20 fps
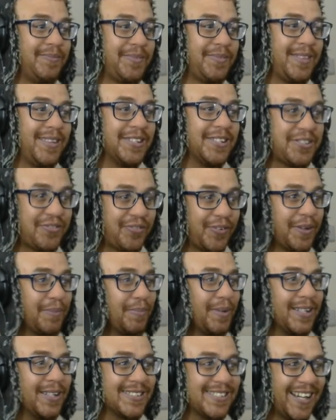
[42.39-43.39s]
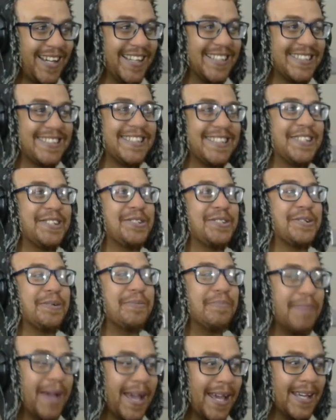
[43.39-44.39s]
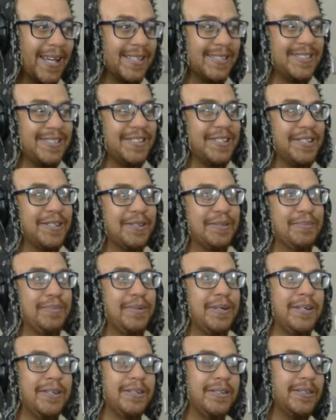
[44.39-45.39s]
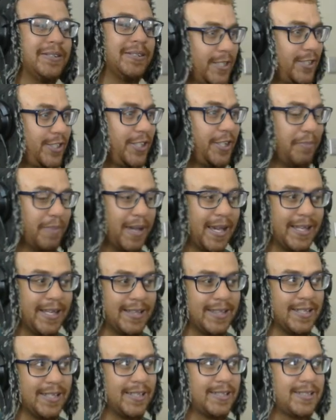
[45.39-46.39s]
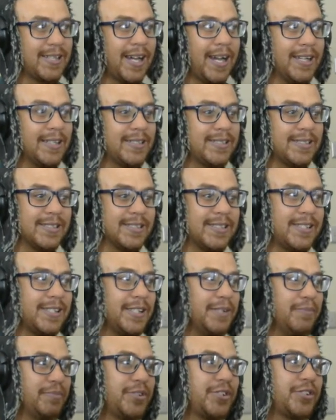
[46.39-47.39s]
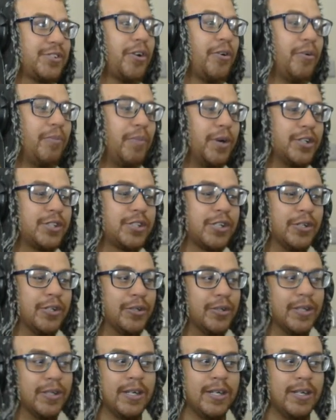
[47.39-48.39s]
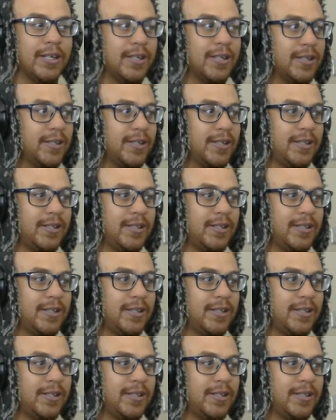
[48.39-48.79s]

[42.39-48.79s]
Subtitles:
This female Titan is amazing, bro. She made the Titan seem so much cooler